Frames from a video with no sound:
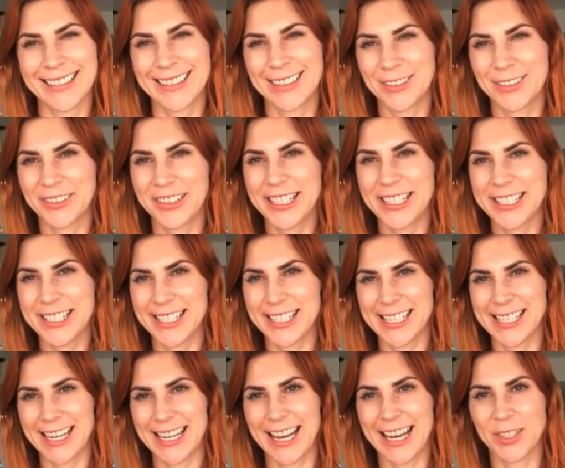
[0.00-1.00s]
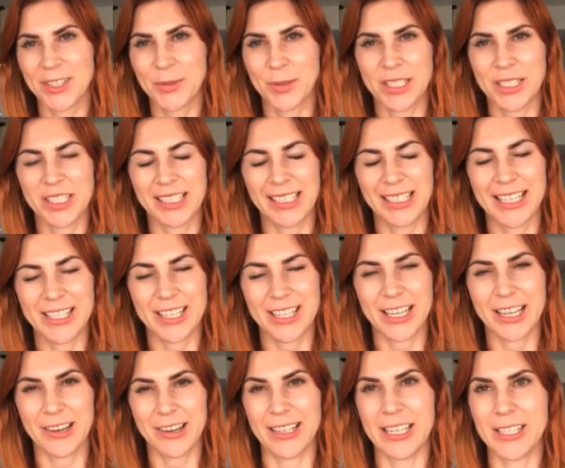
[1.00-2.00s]
reaches an age where she'll actually
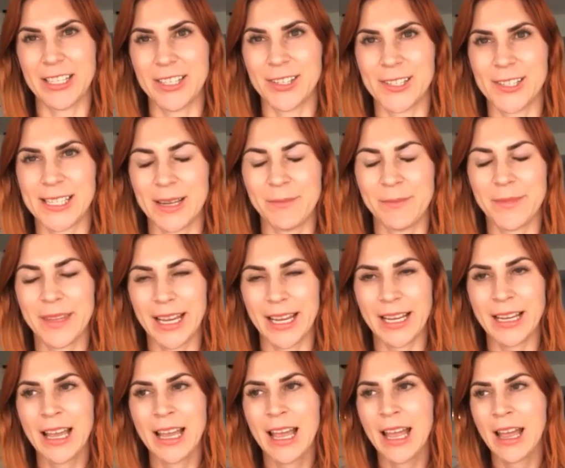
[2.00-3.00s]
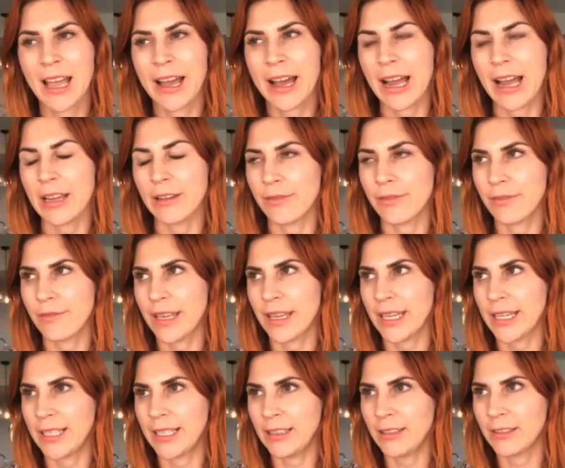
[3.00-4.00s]
go out and do something. I
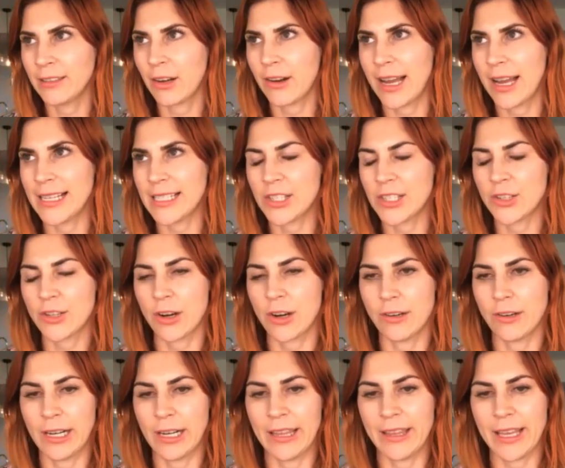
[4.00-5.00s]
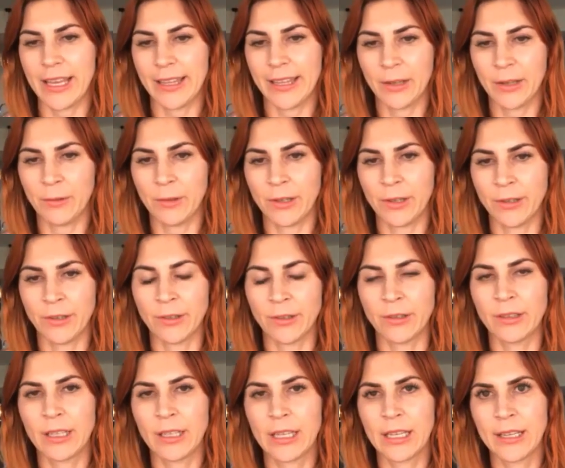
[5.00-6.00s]
feel quite strongly that
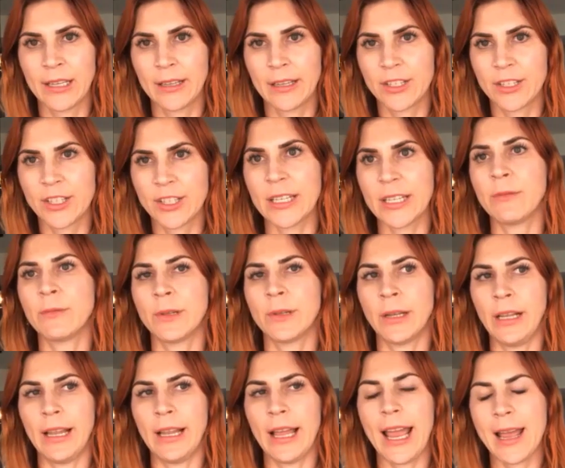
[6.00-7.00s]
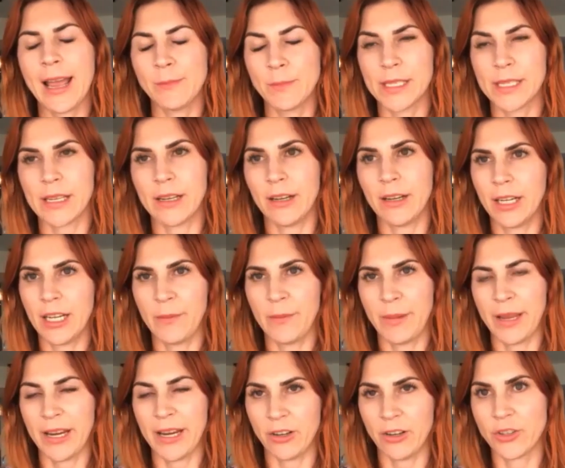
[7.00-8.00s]
she will absolutely
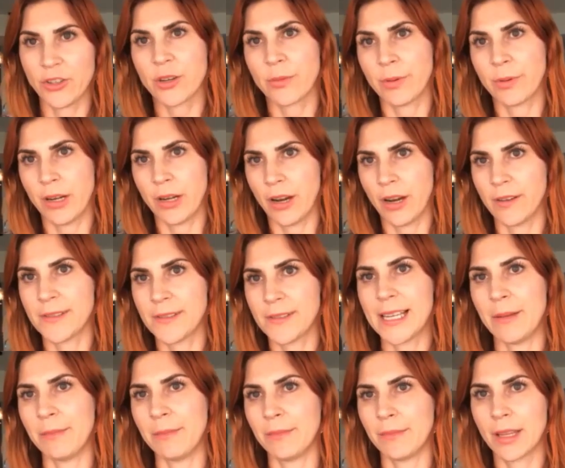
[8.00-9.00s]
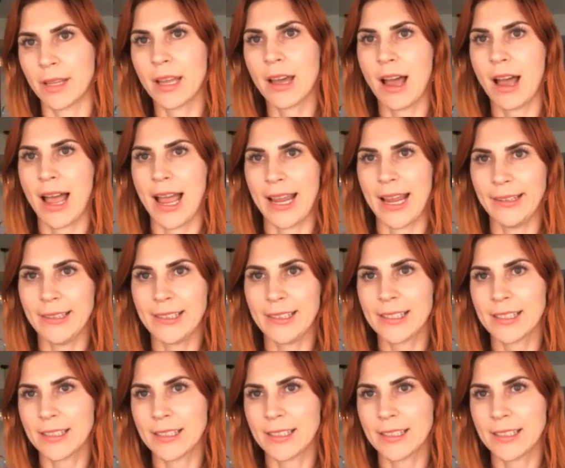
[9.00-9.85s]
be an entrepreneur of some kind.